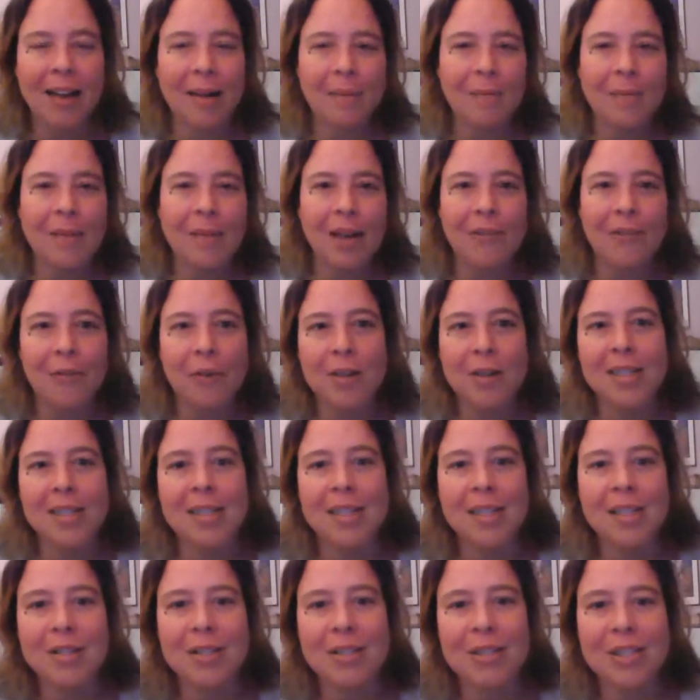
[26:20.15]
I'm not
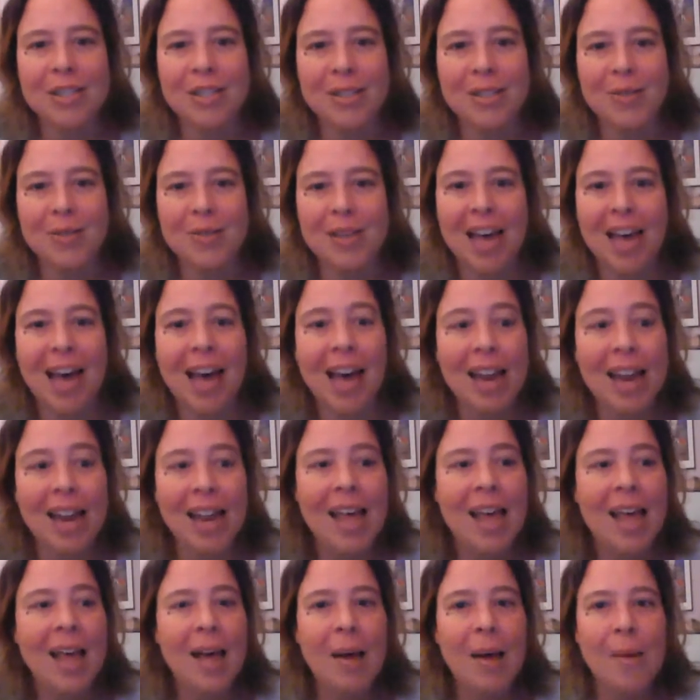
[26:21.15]
forcing you to do that,
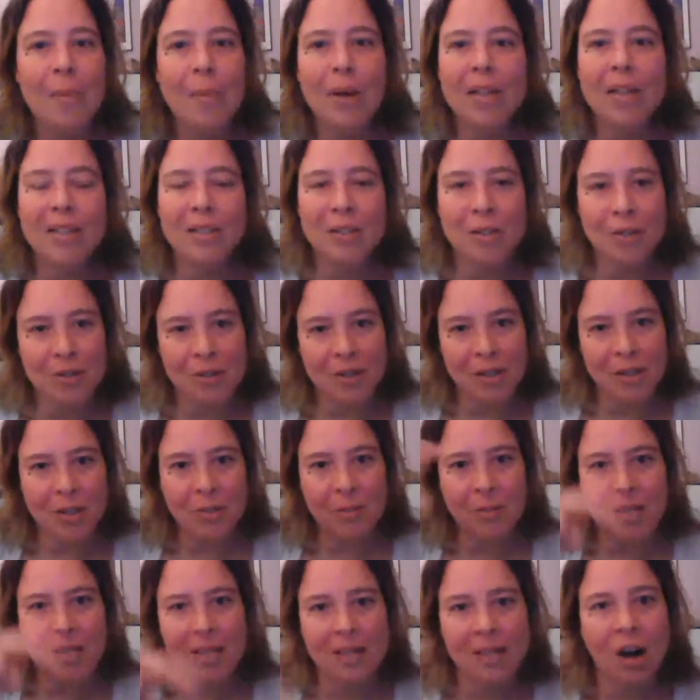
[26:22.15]
but there
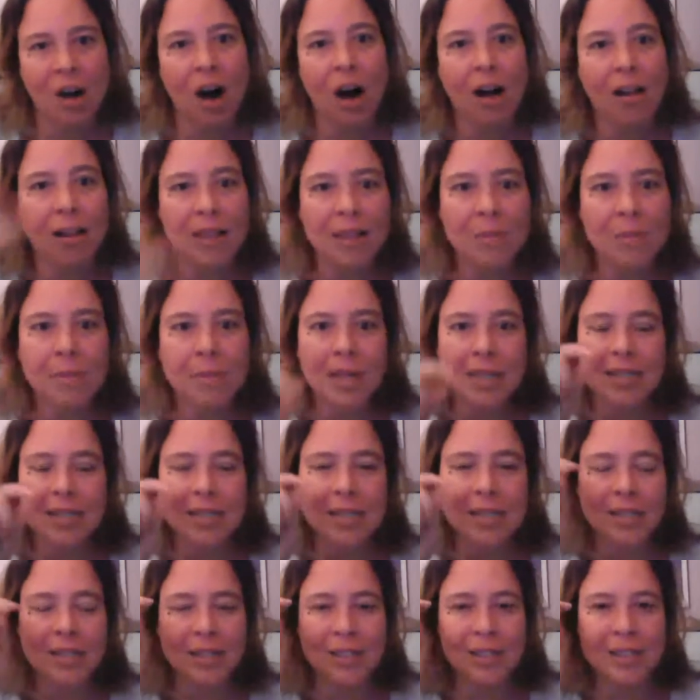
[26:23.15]
should be a call-in
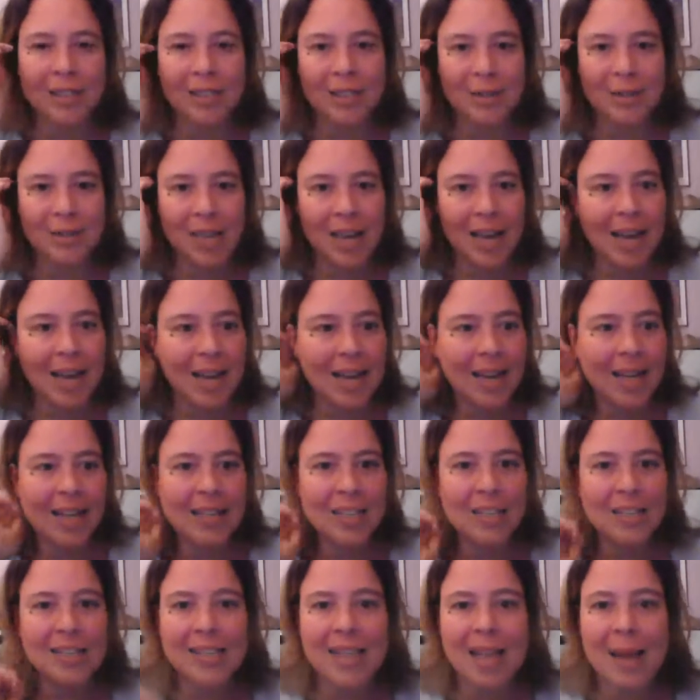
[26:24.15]
button. You can do that,
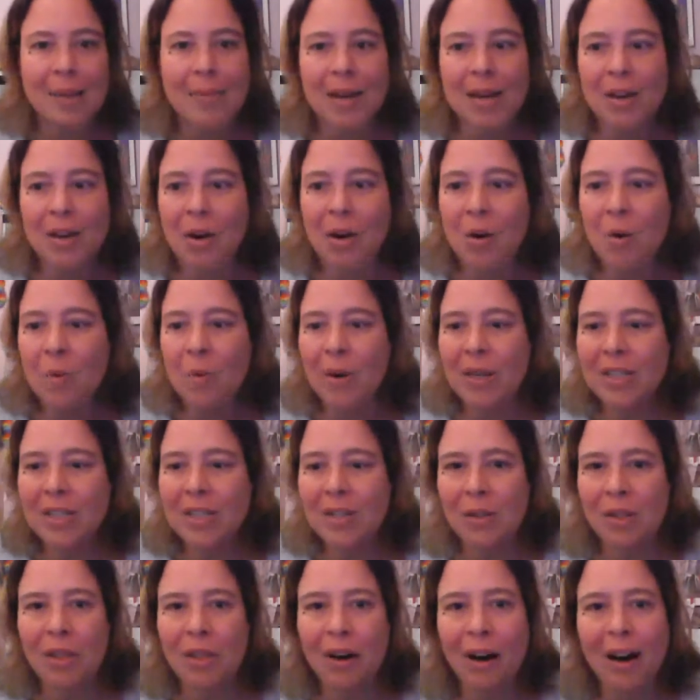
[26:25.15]
and just let me know what
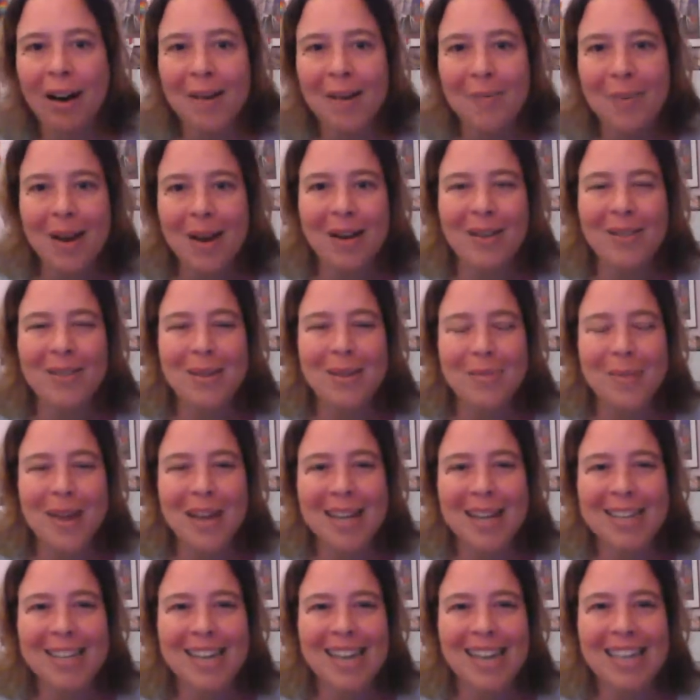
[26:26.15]
you thought about the
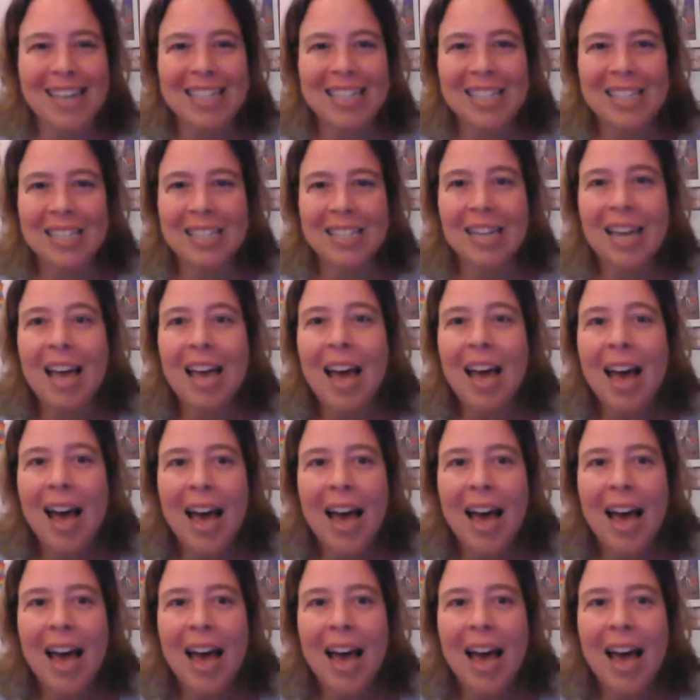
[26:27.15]
meditation.